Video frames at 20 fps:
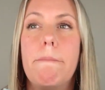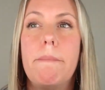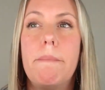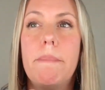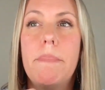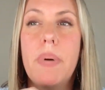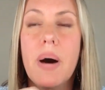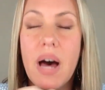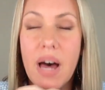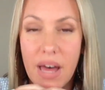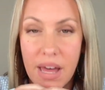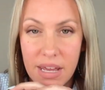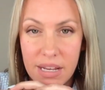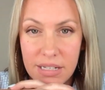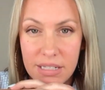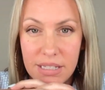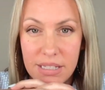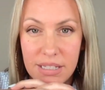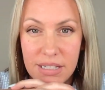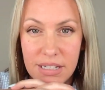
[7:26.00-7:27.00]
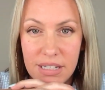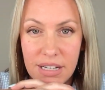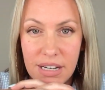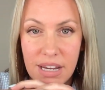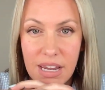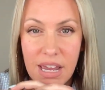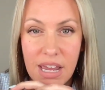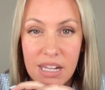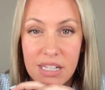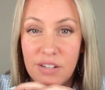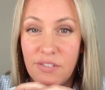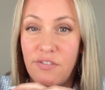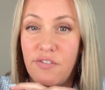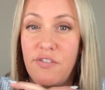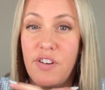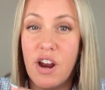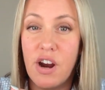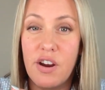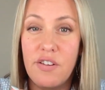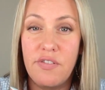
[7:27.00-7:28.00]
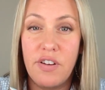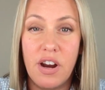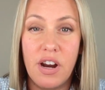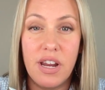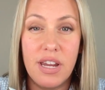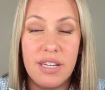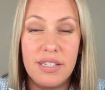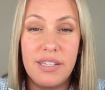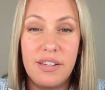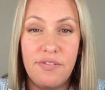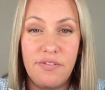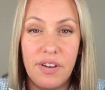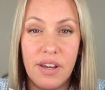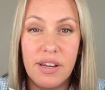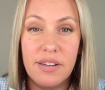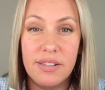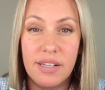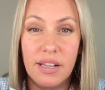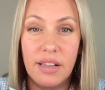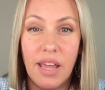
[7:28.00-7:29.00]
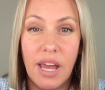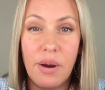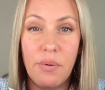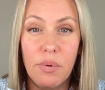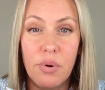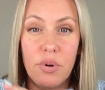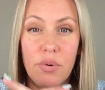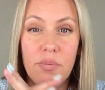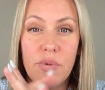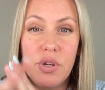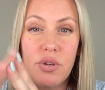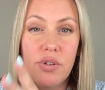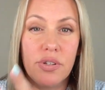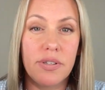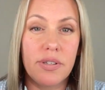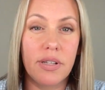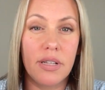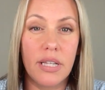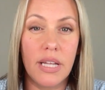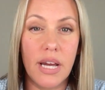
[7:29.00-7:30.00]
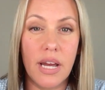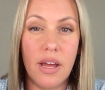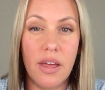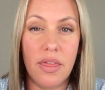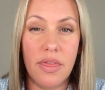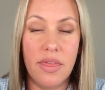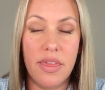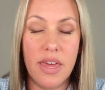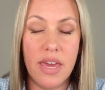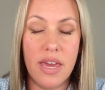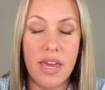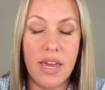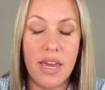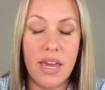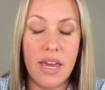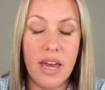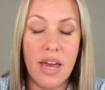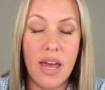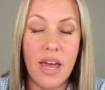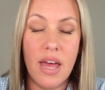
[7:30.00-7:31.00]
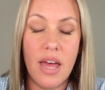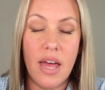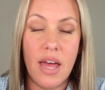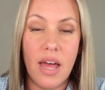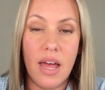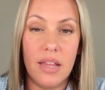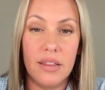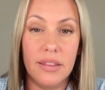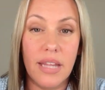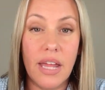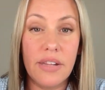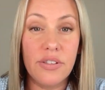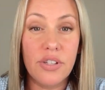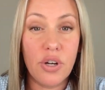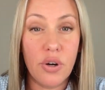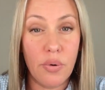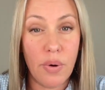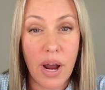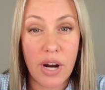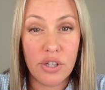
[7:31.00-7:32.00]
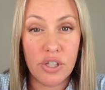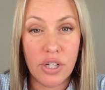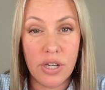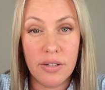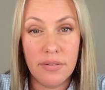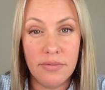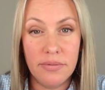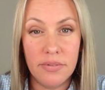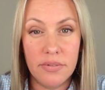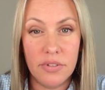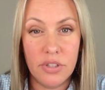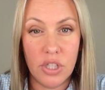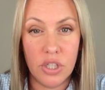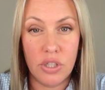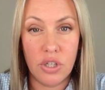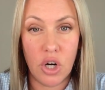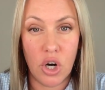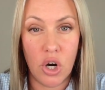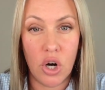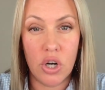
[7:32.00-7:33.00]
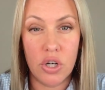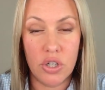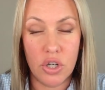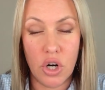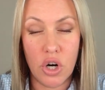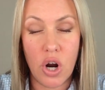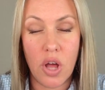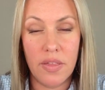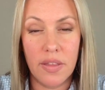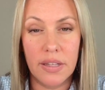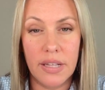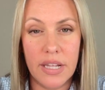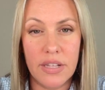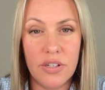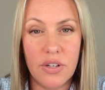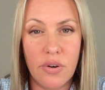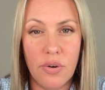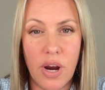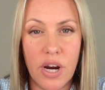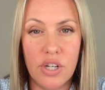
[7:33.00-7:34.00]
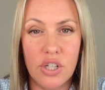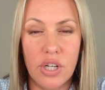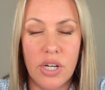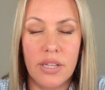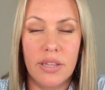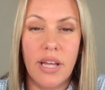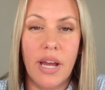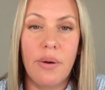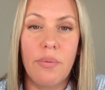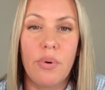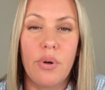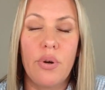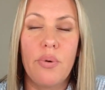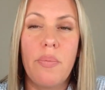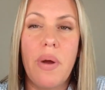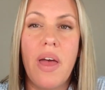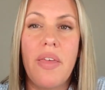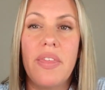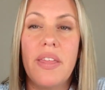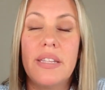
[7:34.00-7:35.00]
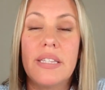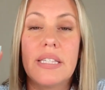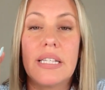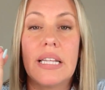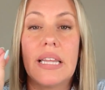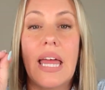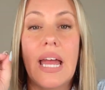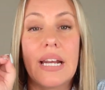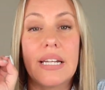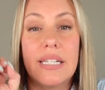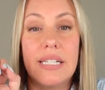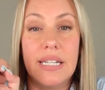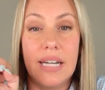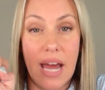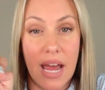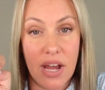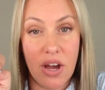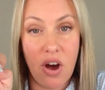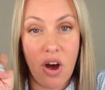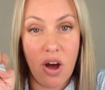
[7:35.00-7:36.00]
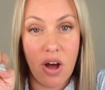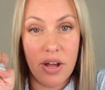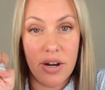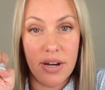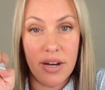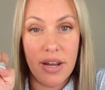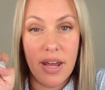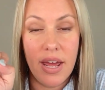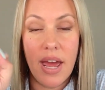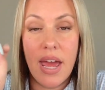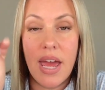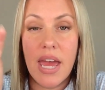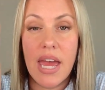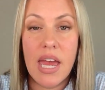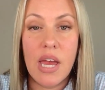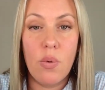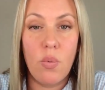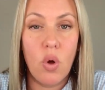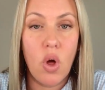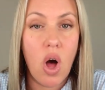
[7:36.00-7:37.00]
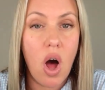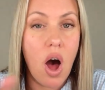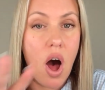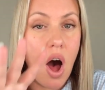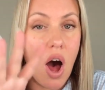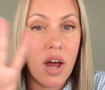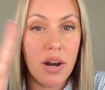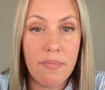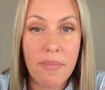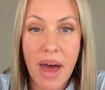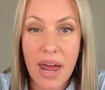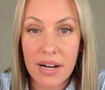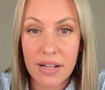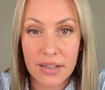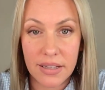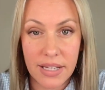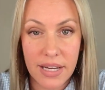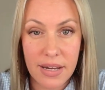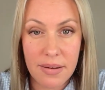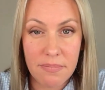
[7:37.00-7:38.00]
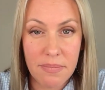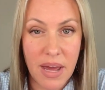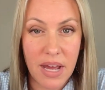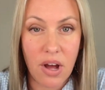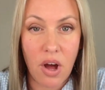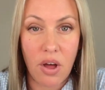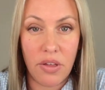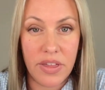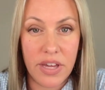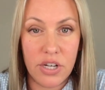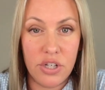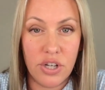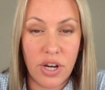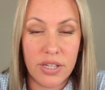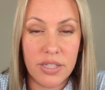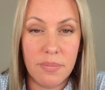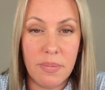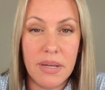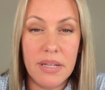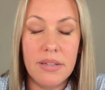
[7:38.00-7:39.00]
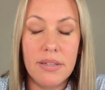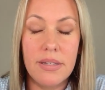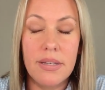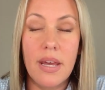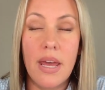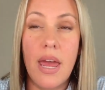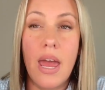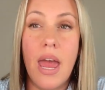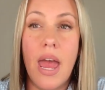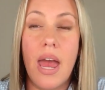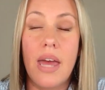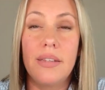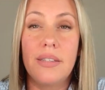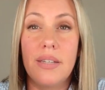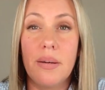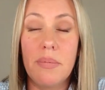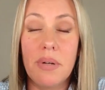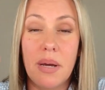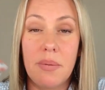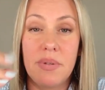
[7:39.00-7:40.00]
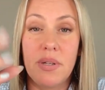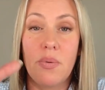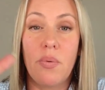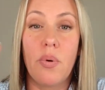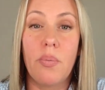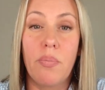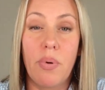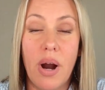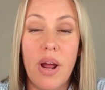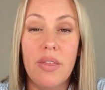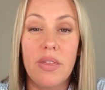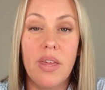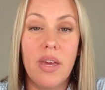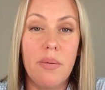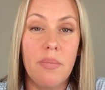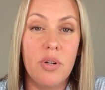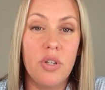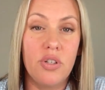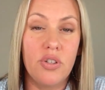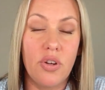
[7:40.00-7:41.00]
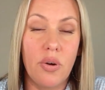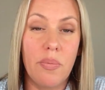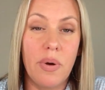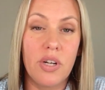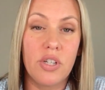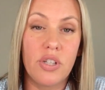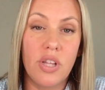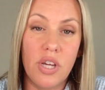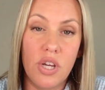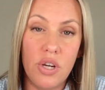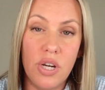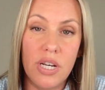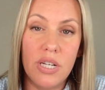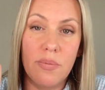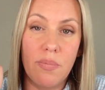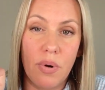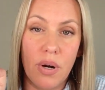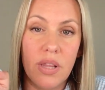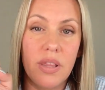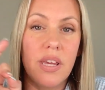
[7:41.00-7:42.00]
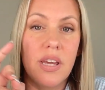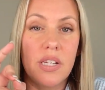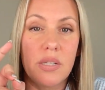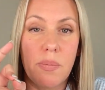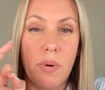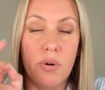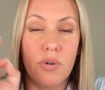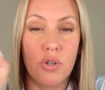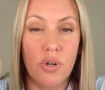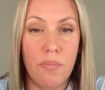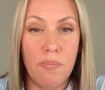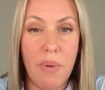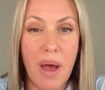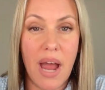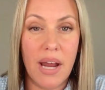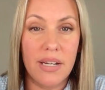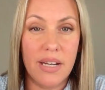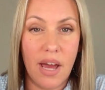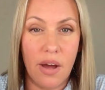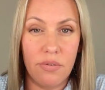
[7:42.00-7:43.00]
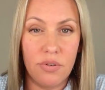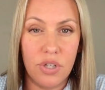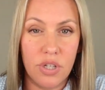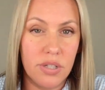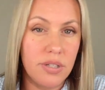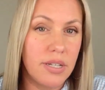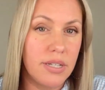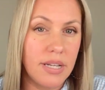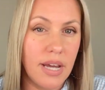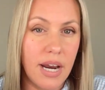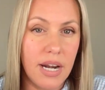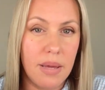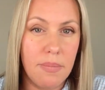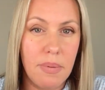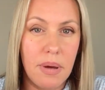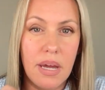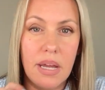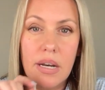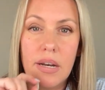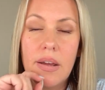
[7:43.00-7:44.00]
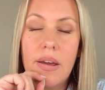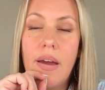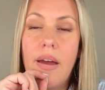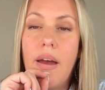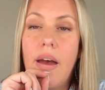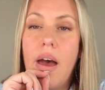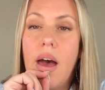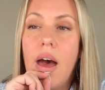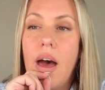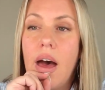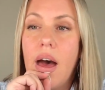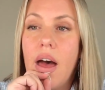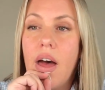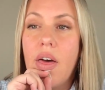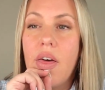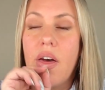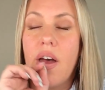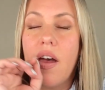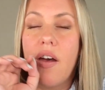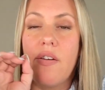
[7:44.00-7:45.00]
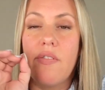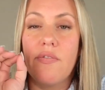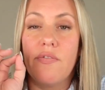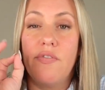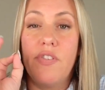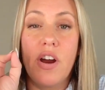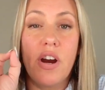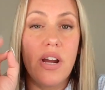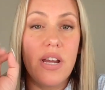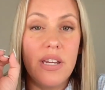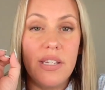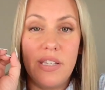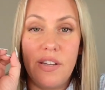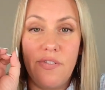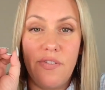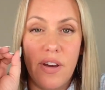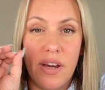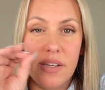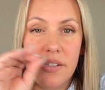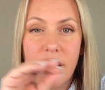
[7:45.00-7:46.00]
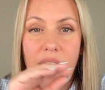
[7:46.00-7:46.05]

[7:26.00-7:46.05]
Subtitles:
But it's a very, very easy fix in Lightroom. You just click the lens correction to turn on the lens correction in Lightroom, and then select Nikon. It will automatically make all the adjustments, and sometimes it will brighten the image so much that you need to bring the exposure back down just a tiny bit. Very easy fix.